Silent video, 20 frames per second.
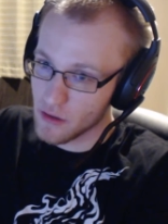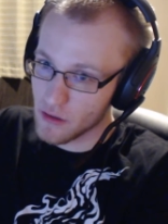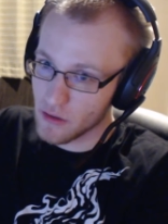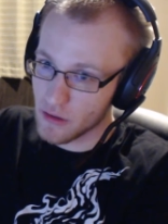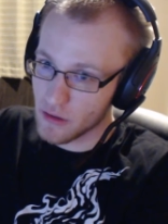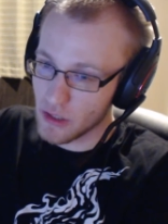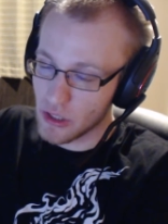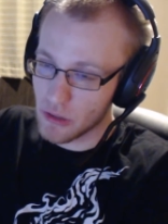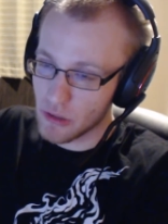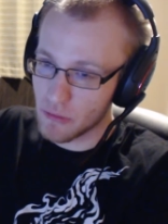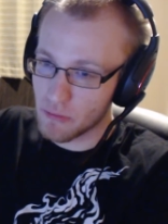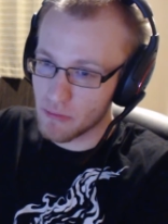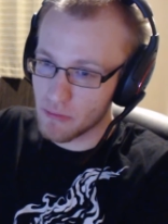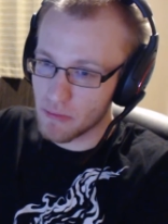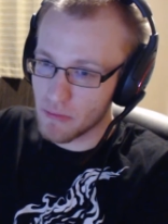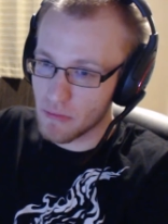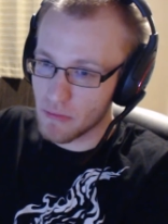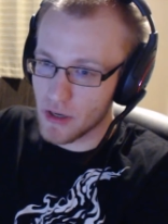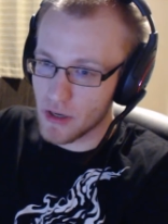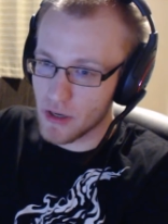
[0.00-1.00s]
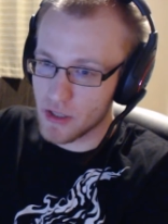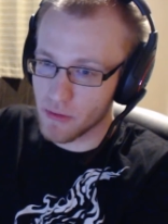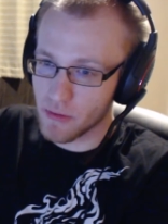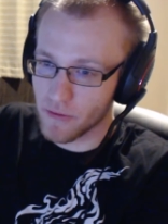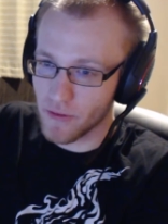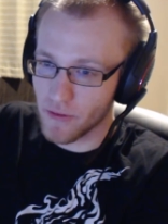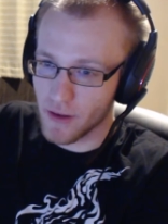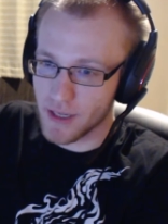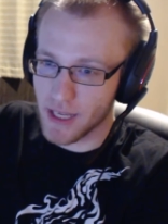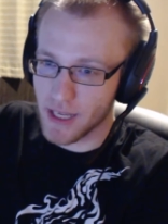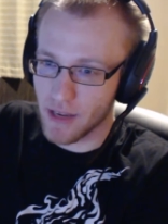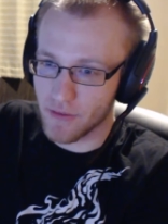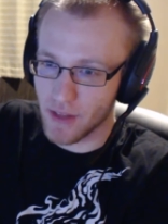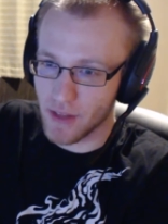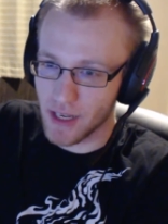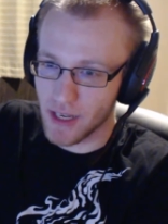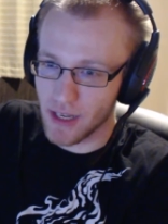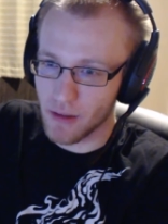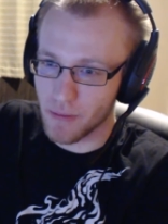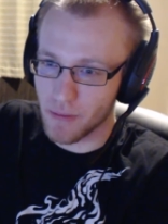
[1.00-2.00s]
you much prefer to have
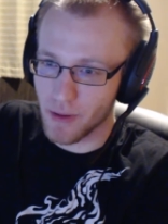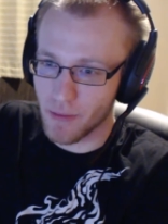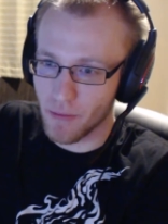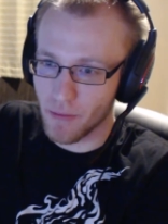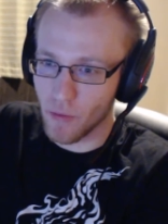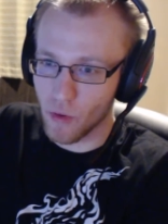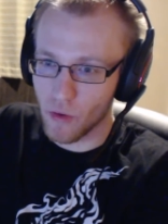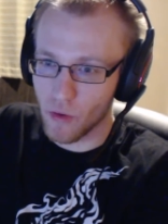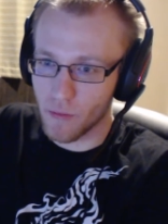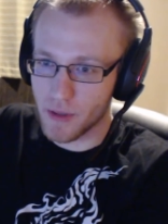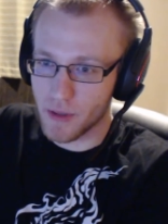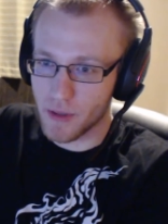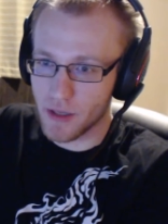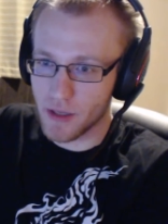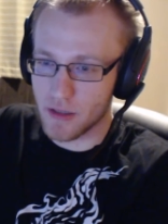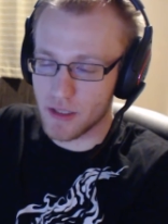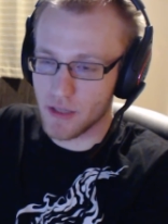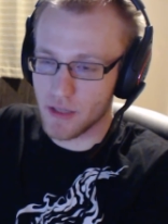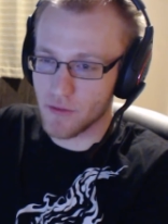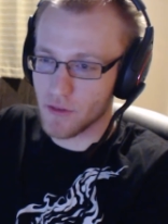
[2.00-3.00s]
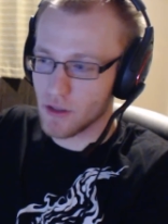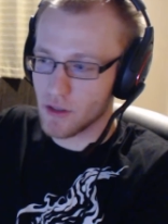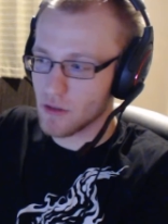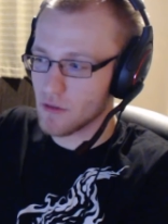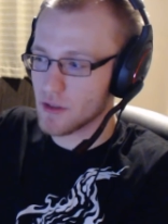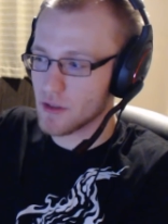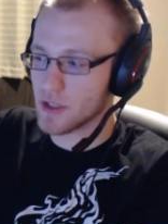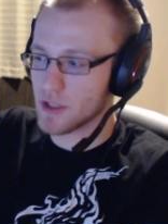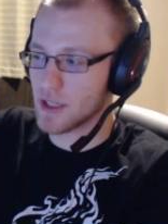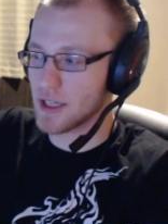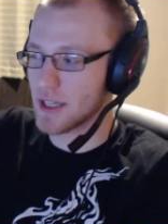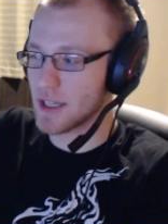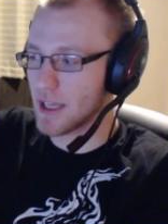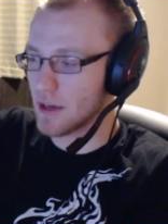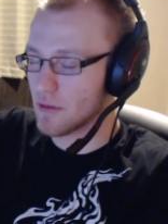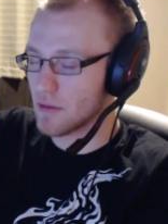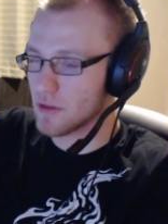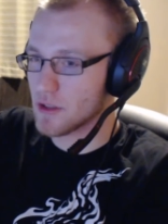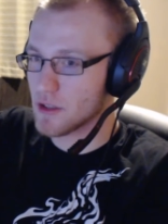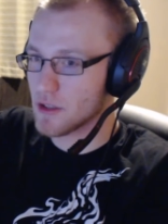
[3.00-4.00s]
that little bit more because if you're doing something
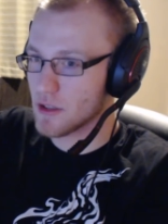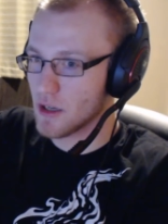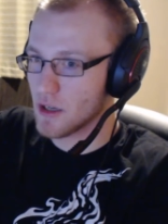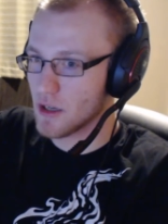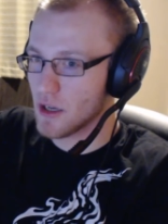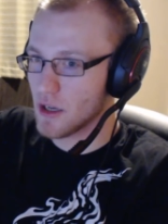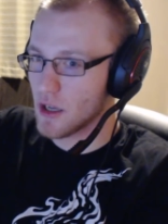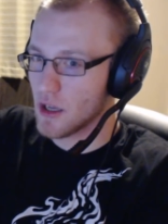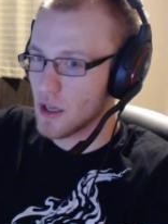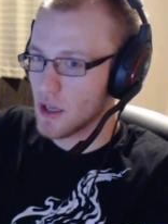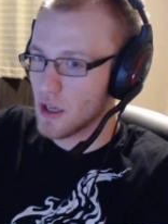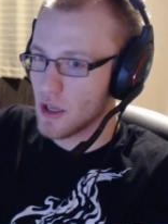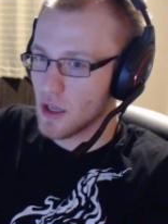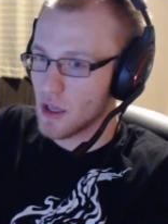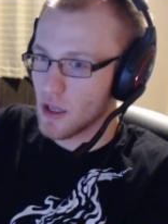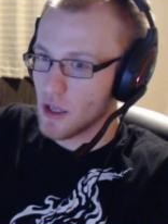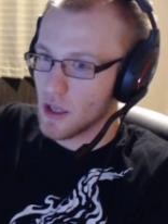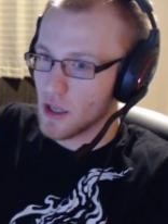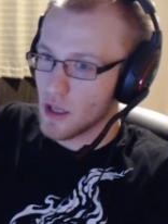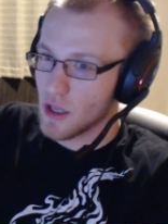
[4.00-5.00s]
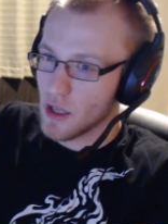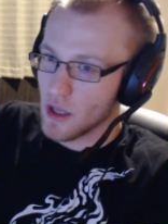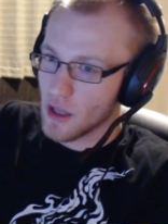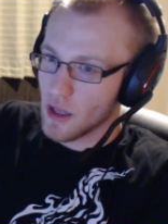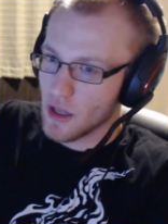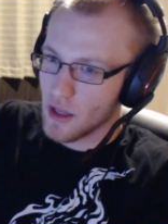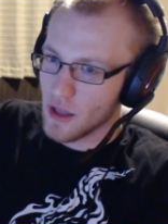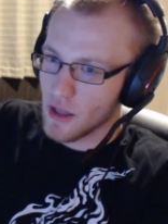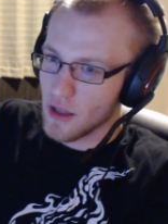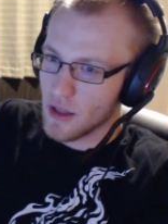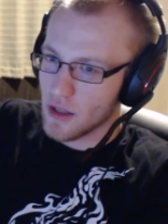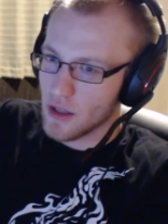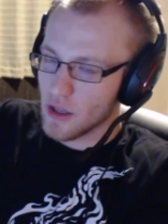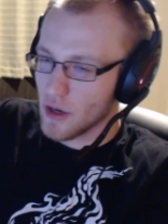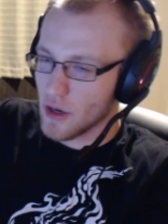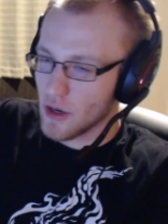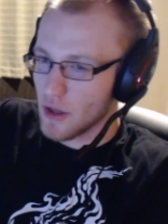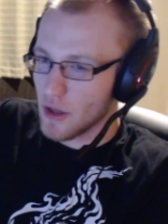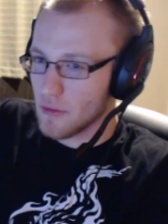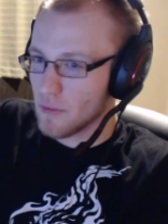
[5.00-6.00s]
else,
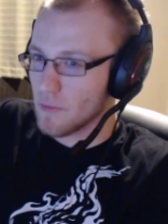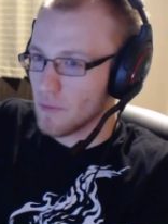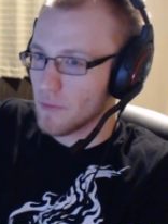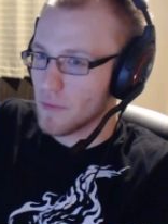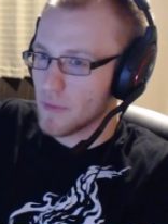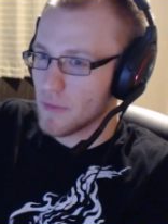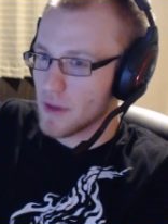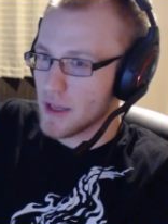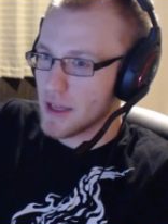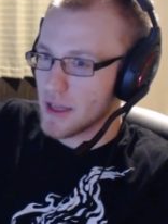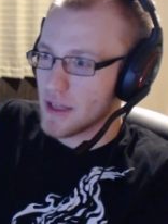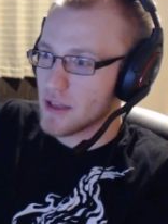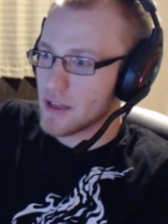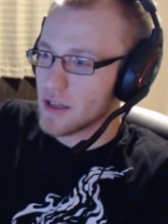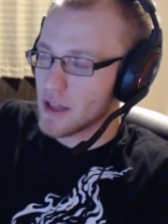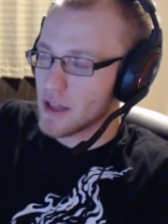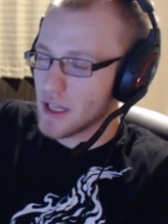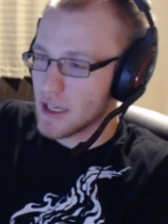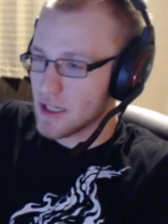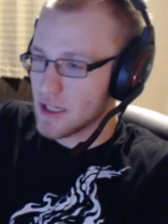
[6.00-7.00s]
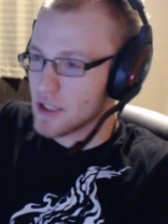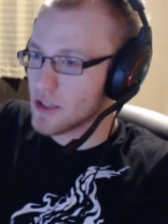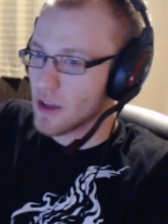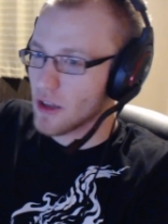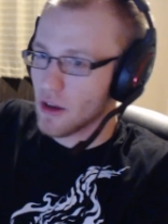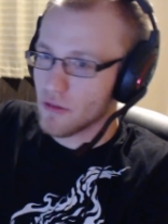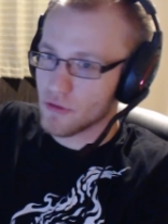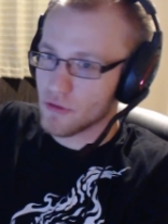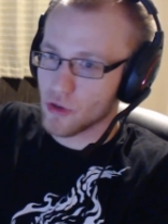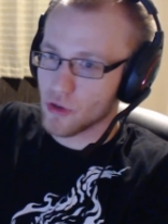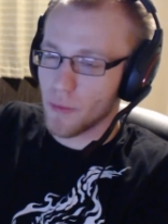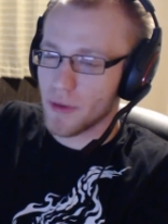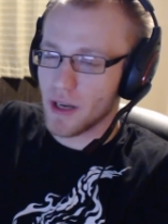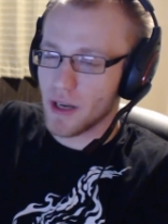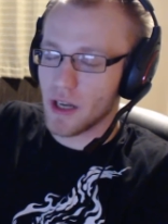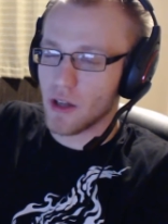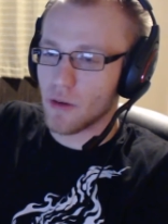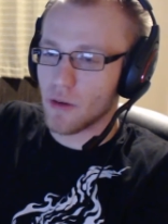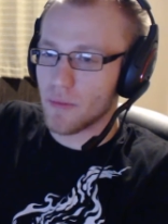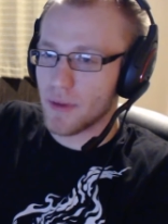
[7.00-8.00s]
you know, things start
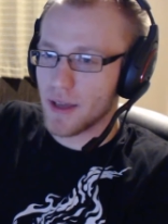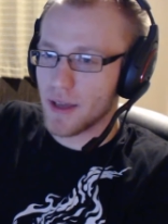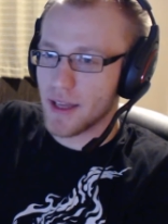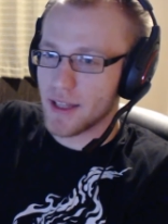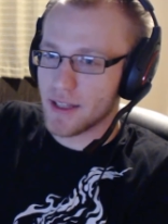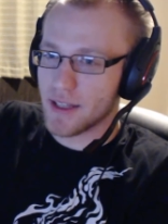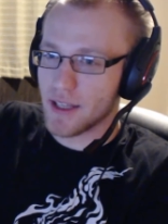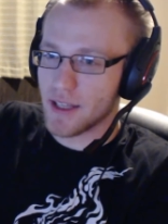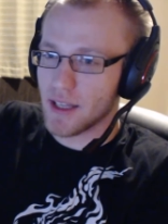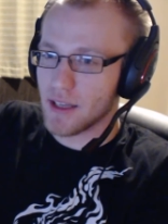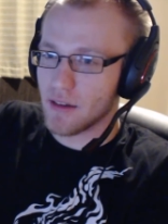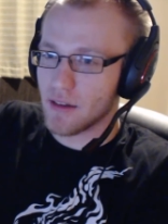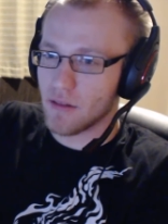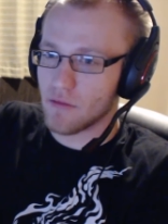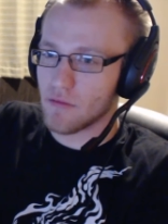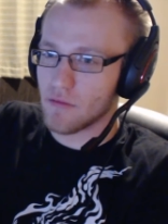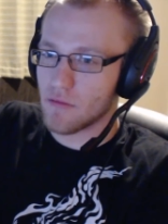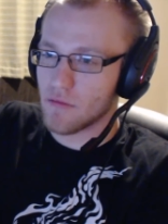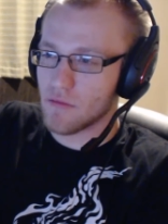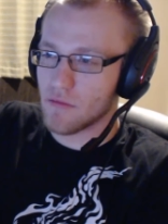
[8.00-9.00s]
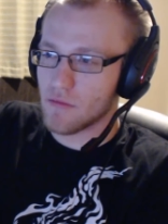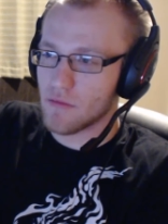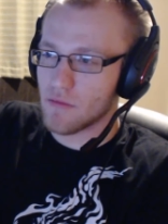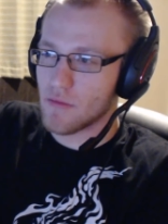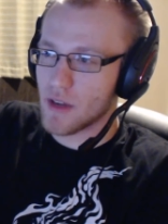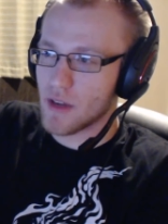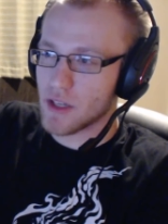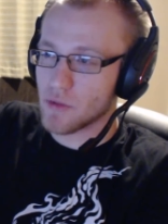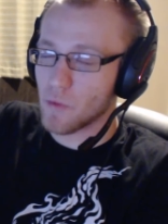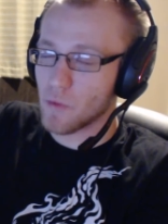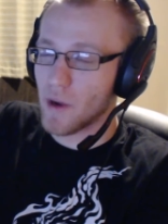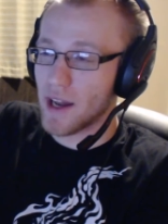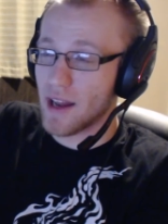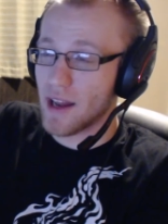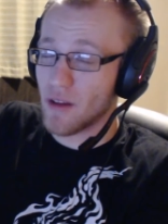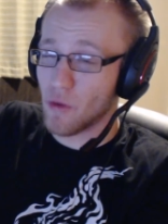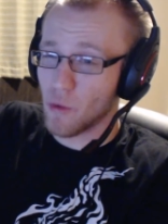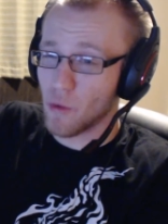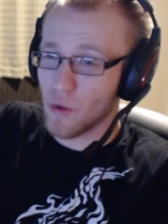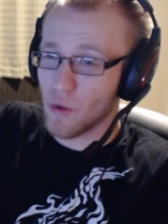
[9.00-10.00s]
dropping a little bit, and then as
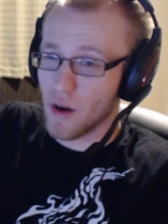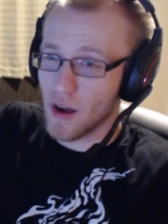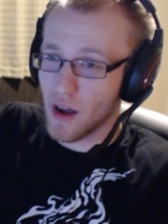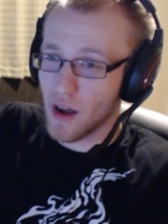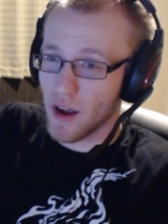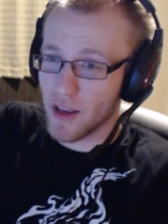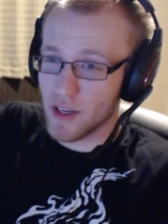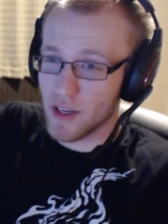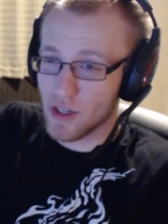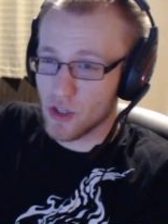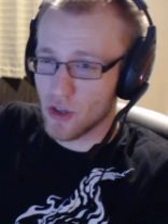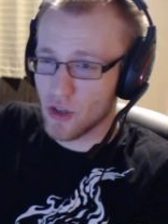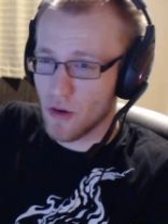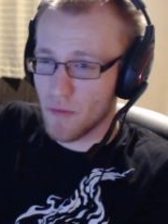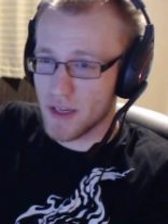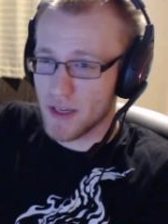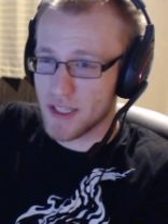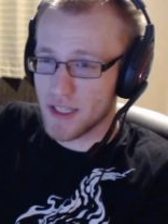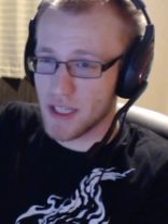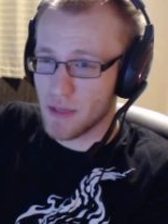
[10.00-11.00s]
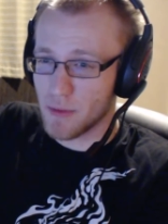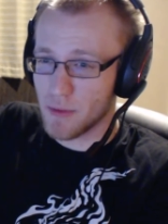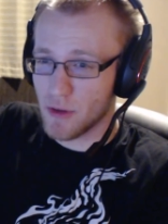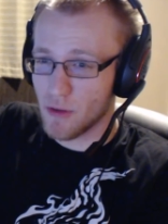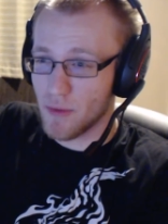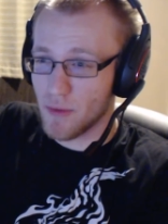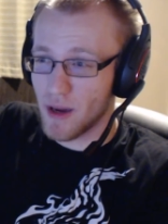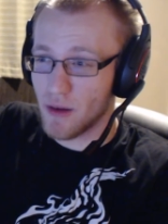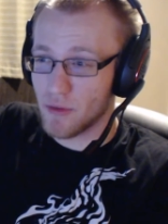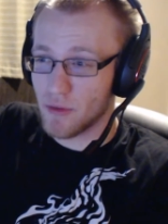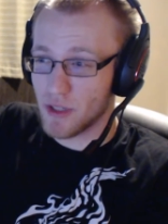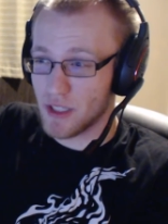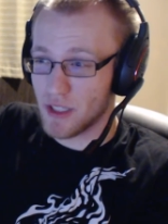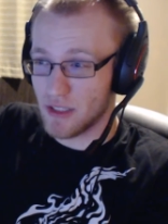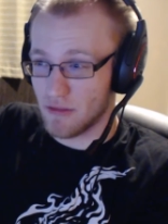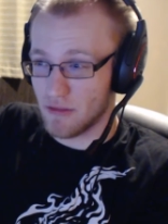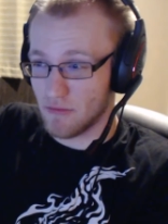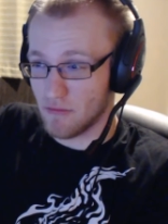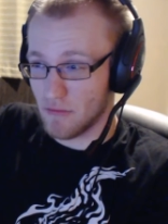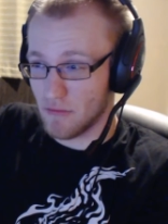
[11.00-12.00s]
well, I shouldn't be CPU bound,
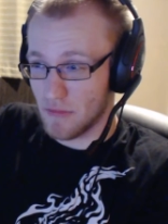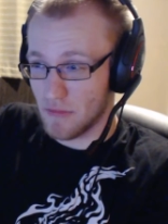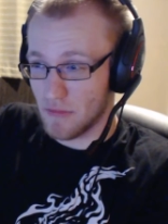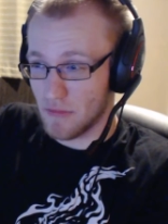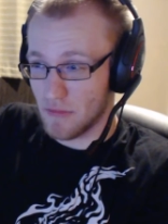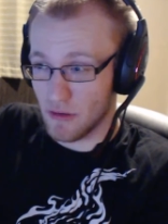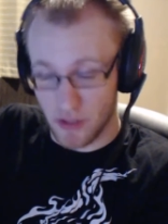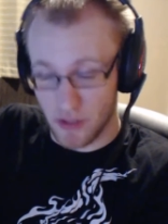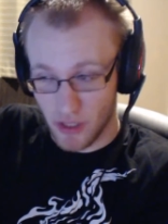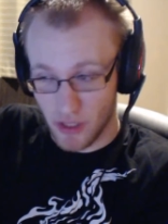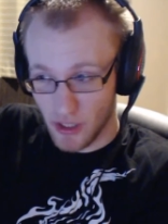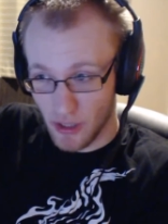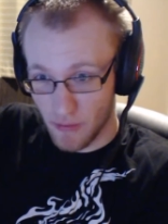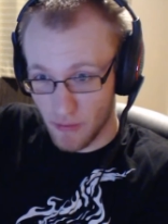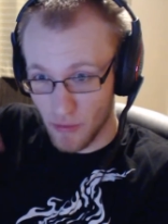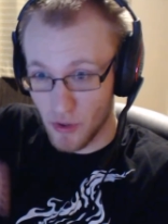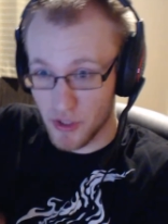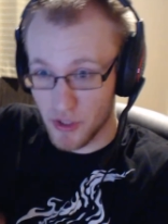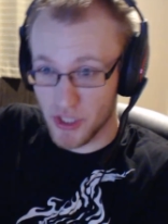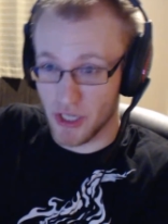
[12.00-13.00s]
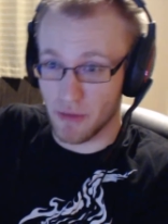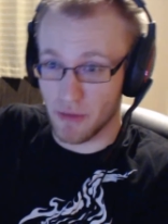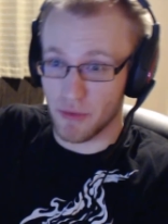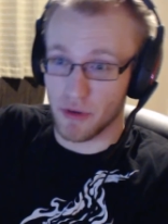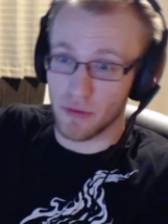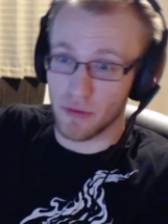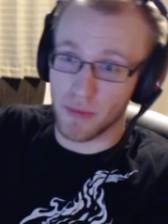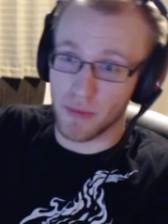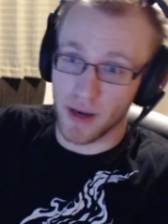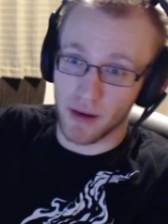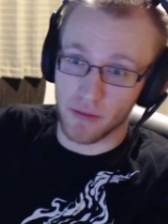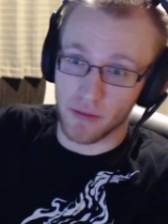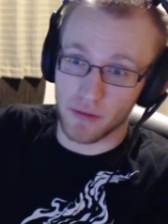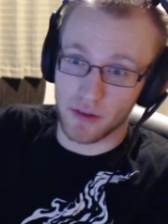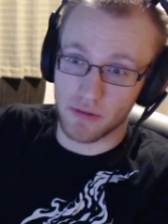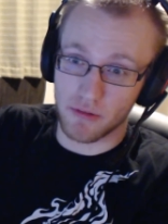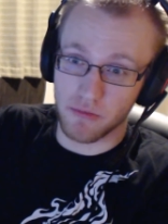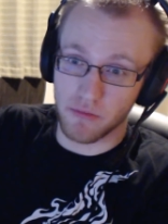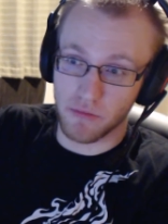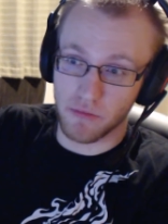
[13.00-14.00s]
and it looks like I'm not CPU
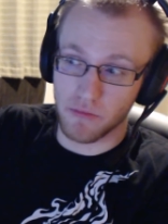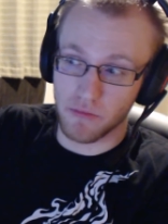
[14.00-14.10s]
bound